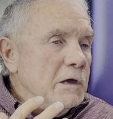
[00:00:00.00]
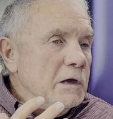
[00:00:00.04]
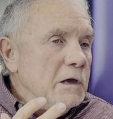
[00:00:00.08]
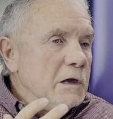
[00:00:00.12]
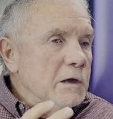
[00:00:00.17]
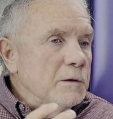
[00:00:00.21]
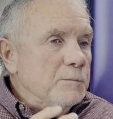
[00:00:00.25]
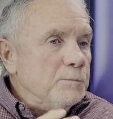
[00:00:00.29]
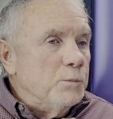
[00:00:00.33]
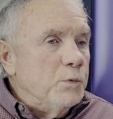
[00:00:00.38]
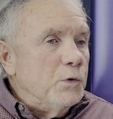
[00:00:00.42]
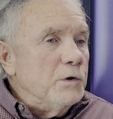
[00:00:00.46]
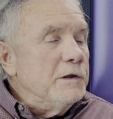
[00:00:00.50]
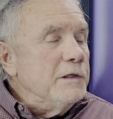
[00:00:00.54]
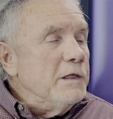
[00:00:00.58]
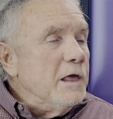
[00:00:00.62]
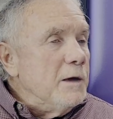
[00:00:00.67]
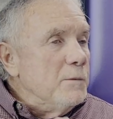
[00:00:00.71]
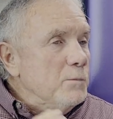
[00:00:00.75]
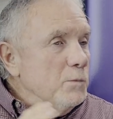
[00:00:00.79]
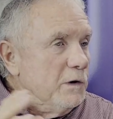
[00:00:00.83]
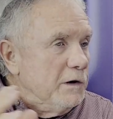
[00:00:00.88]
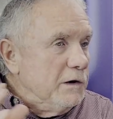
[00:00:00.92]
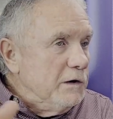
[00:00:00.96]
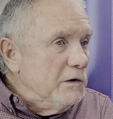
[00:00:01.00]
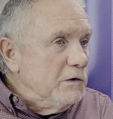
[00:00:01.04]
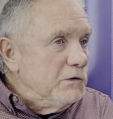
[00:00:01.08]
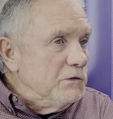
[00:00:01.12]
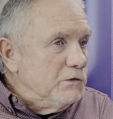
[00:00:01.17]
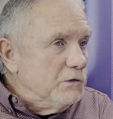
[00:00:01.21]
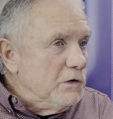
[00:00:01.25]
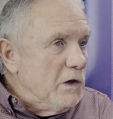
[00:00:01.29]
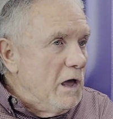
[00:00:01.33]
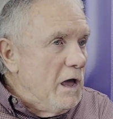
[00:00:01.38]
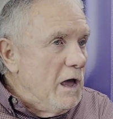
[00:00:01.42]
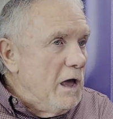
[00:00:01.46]
and putting that money
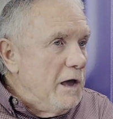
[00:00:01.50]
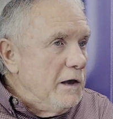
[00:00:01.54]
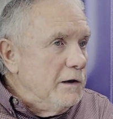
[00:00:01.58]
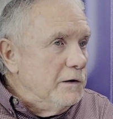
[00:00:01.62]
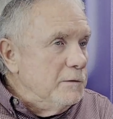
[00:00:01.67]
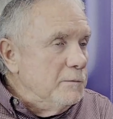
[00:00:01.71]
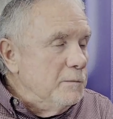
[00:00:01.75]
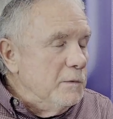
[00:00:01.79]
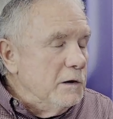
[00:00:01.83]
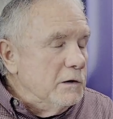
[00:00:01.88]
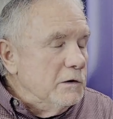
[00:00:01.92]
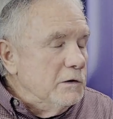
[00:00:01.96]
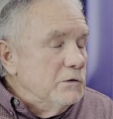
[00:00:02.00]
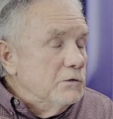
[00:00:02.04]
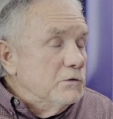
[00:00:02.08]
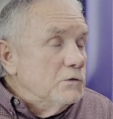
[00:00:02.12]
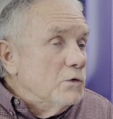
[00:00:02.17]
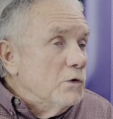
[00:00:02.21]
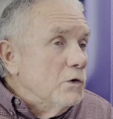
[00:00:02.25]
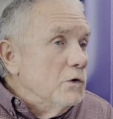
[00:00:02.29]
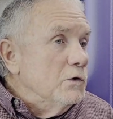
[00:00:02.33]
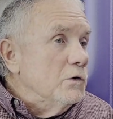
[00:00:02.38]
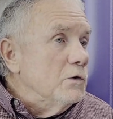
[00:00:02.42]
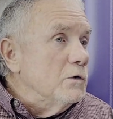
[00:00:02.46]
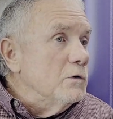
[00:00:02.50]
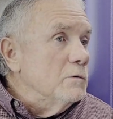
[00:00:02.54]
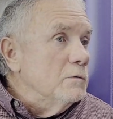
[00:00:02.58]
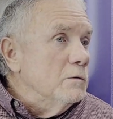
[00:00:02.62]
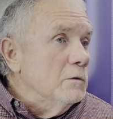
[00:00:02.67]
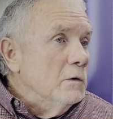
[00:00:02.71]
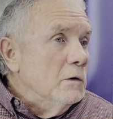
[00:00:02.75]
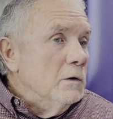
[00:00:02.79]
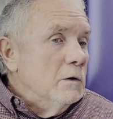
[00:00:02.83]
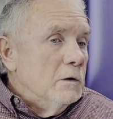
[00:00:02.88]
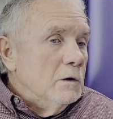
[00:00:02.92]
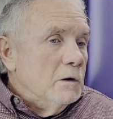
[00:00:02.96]
aside and making sure
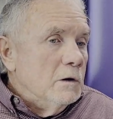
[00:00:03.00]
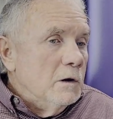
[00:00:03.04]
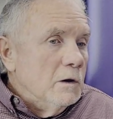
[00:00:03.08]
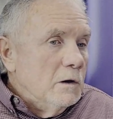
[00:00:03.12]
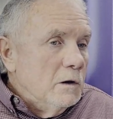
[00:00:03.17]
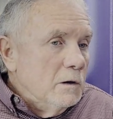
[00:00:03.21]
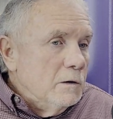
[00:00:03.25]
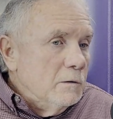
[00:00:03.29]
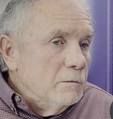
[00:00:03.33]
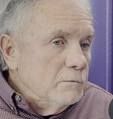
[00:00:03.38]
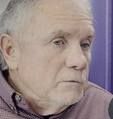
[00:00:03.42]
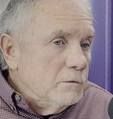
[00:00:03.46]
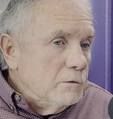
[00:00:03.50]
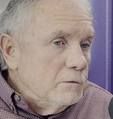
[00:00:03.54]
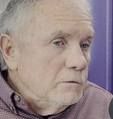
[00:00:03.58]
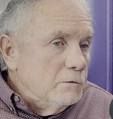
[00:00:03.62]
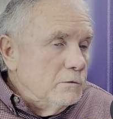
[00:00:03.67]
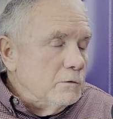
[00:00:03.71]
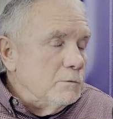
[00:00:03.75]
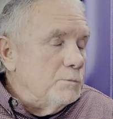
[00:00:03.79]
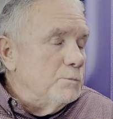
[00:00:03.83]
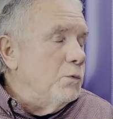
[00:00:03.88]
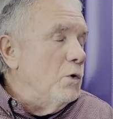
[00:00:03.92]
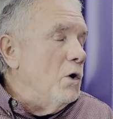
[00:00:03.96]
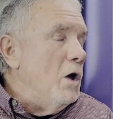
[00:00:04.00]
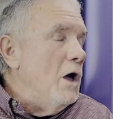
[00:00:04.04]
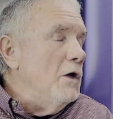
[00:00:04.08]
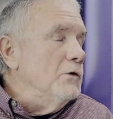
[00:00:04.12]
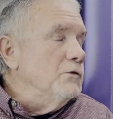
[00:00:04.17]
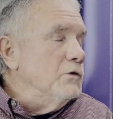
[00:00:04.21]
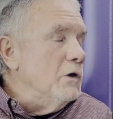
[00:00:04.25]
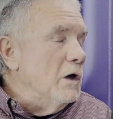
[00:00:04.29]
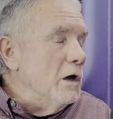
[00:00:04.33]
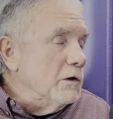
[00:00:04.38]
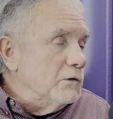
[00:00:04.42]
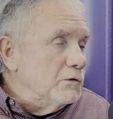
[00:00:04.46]
your
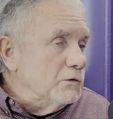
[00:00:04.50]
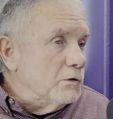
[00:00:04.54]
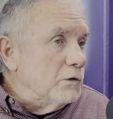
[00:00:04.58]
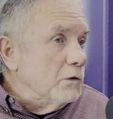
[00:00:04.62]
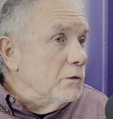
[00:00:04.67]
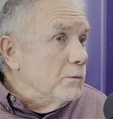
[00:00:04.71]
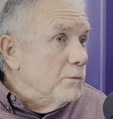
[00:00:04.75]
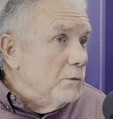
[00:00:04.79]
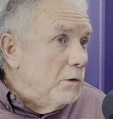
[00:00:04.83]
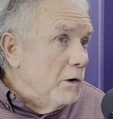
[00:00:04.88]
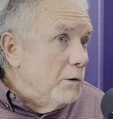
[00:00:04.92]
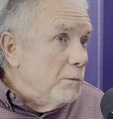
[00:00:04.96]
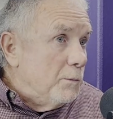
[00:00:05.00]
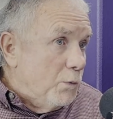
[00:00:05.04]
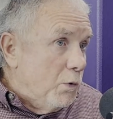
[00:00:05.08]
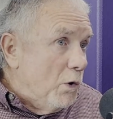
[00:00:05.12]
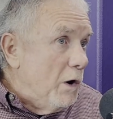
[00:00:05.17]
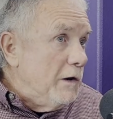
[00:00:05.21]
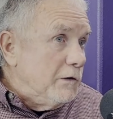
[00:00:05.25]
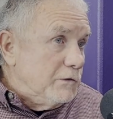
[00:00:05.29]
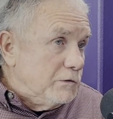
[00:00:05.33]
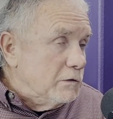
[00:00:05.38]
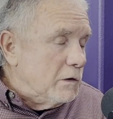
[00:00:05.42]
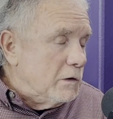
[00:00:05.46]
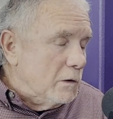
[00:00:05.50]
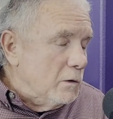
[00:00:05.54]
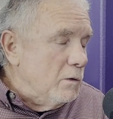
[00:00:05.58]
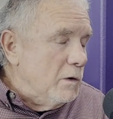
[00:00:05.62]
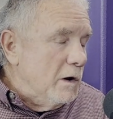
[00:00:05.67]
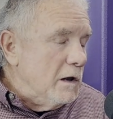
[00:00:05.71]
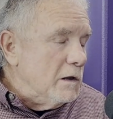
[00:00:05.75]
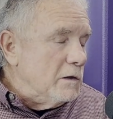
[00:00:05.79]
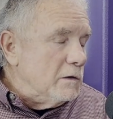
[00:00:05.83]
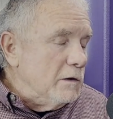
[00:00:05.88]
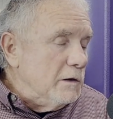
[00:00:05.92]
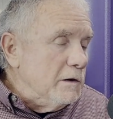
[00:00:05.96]
projects are priced
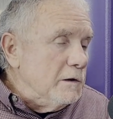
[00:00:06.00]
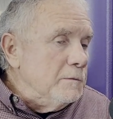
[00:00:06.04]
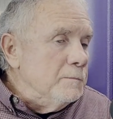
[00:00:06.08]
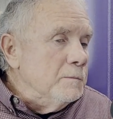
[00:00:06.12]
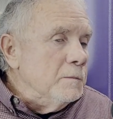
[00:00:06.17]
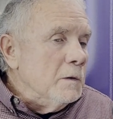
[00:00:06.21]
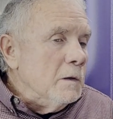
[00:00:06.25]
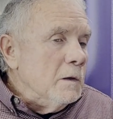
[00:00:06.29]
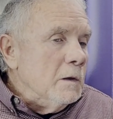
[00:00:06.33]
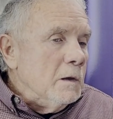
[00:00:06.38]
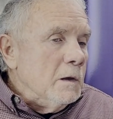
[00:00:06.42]
correctly,